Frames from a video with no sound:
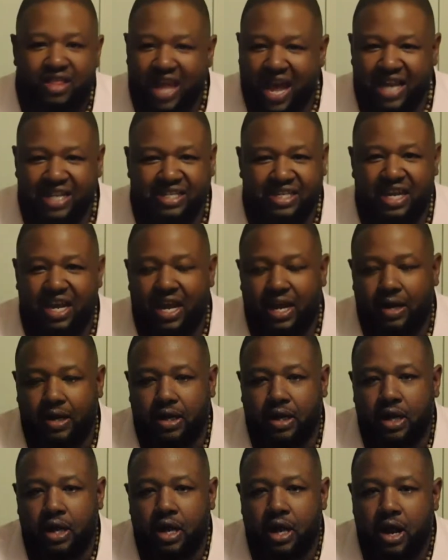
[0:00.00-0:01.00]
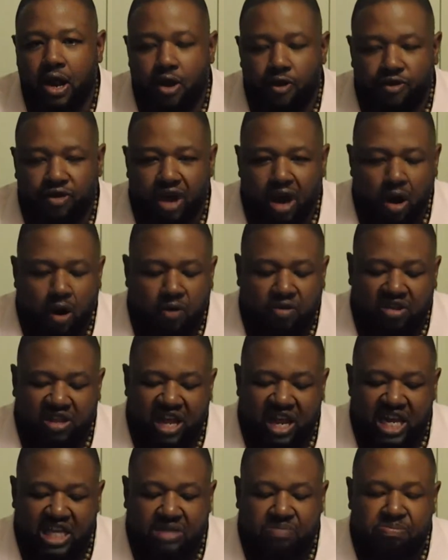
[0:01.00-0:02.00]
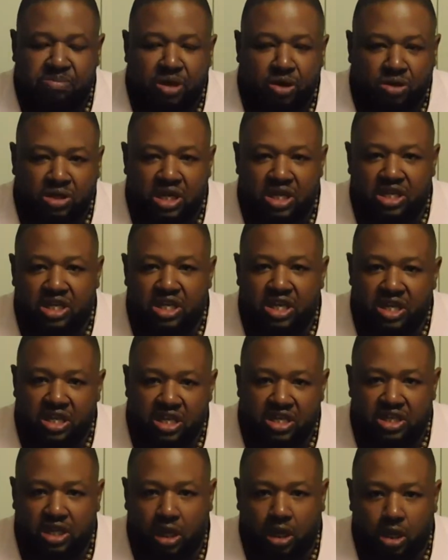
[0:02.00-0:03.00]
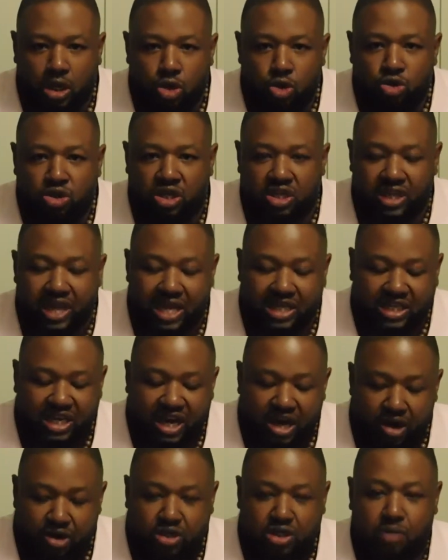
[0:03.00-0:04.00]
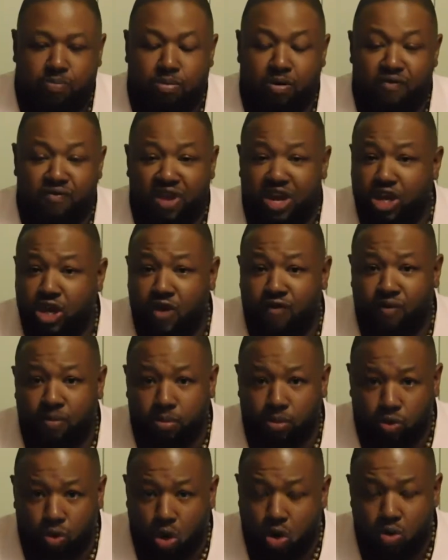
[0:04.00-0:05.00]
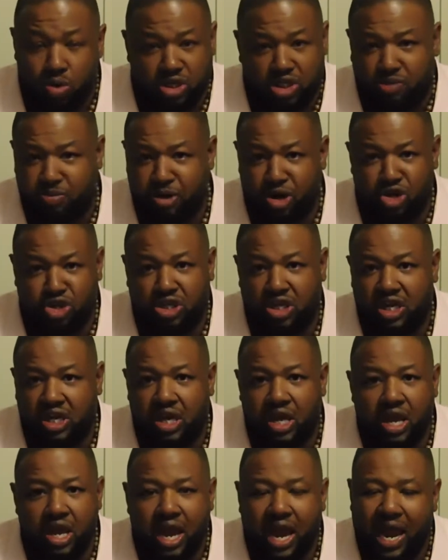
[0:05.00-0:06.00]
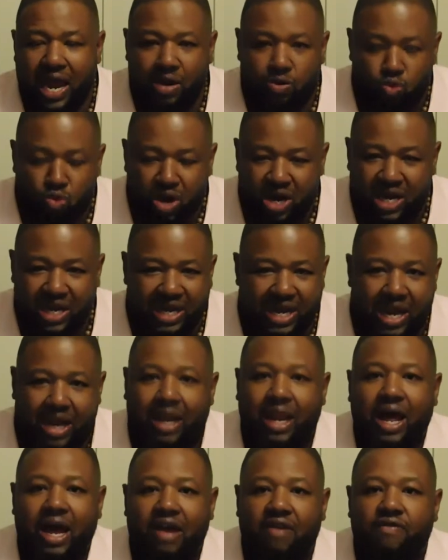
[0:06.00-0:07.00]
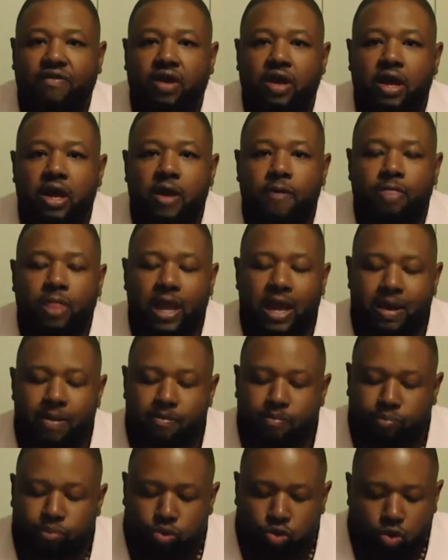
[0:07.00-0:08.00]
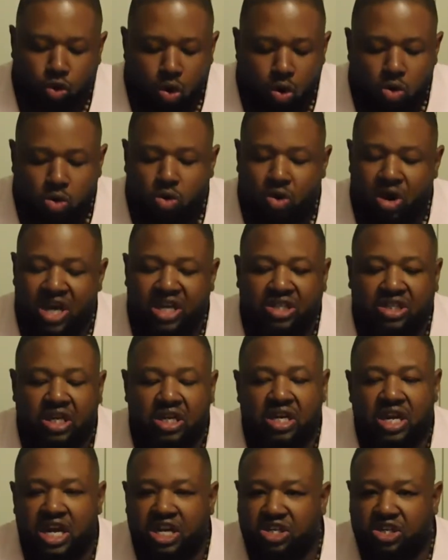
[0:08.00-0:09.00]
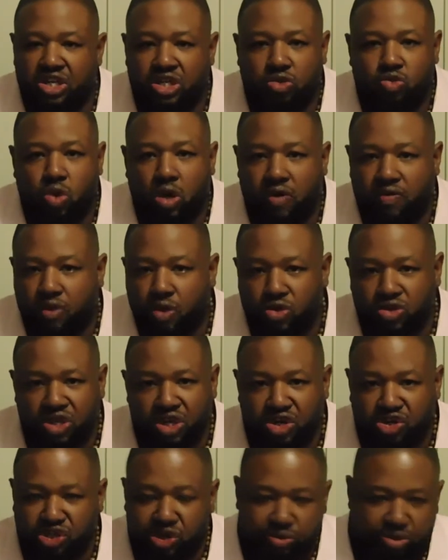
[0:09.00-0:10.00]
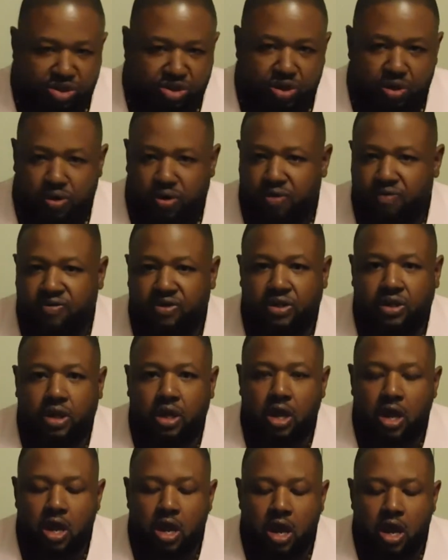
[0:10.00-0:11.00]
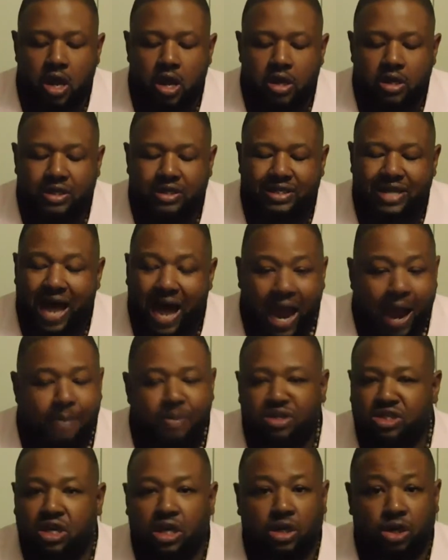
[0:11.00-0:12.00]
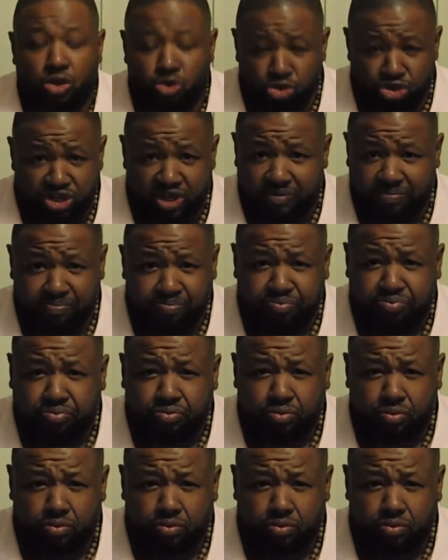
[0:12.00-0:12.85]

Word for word: That's it. There are things built into this illusion that's here to prevent you from growing spiritually and winning at life. And procrastination is one of those energy reserves. Time is an illusion.